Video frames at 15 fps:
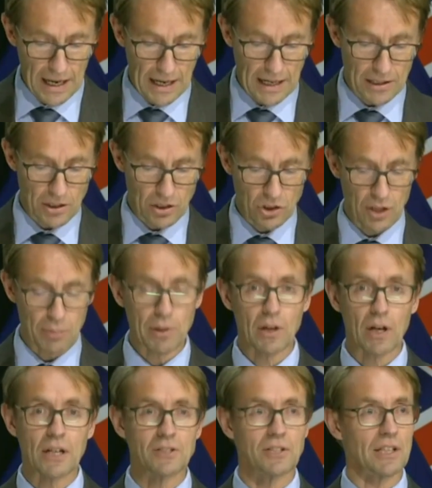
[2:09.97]
and
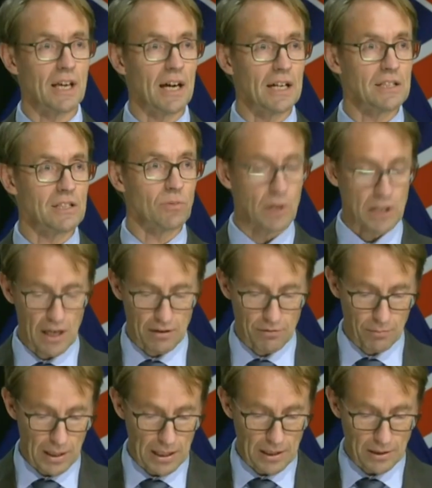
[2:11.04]
jeopardise the gains we
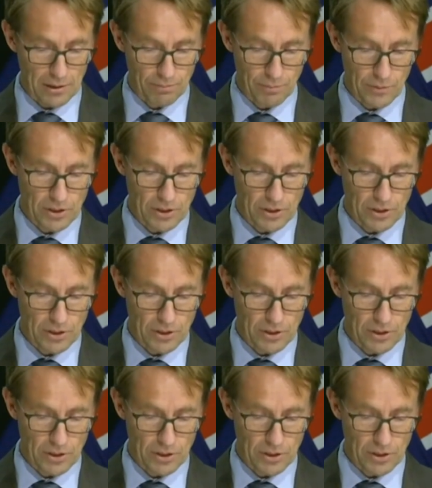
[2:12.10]
have made.